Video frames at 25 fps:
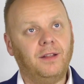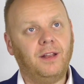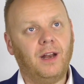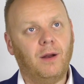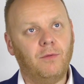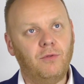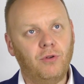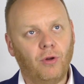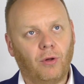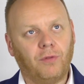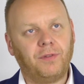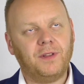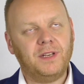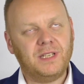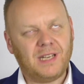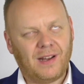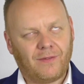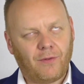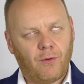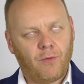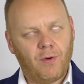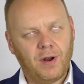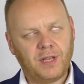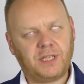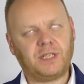You know, nothing's
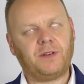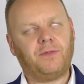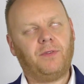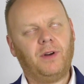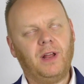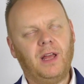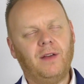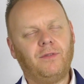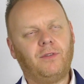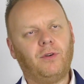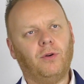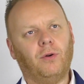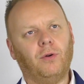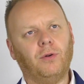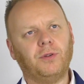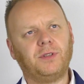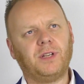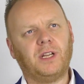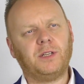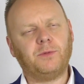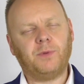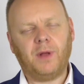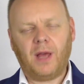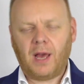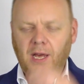ever risk-free, of
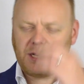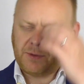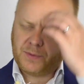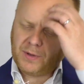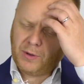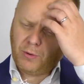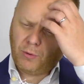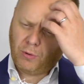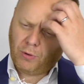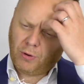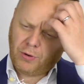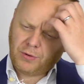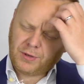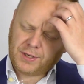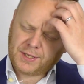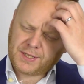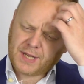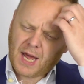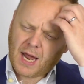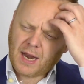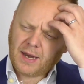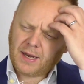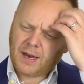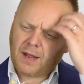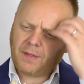course, as we as we all
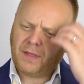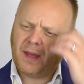understand.